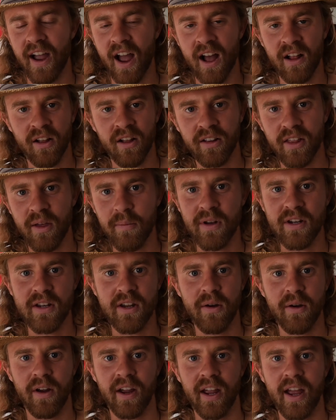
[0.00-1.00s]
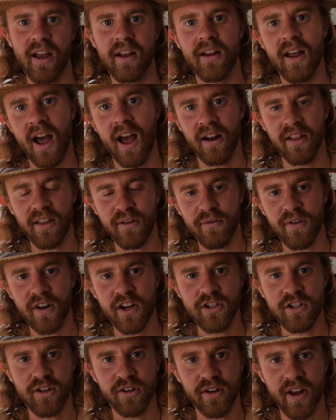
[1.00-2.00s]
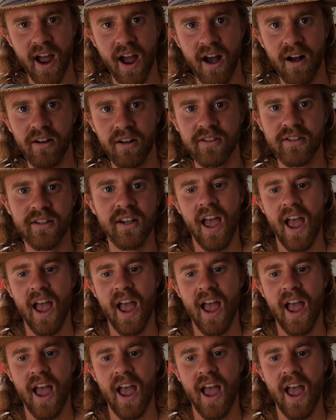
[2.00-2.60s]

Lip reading: how long they've been doing it, how do they finish their cows,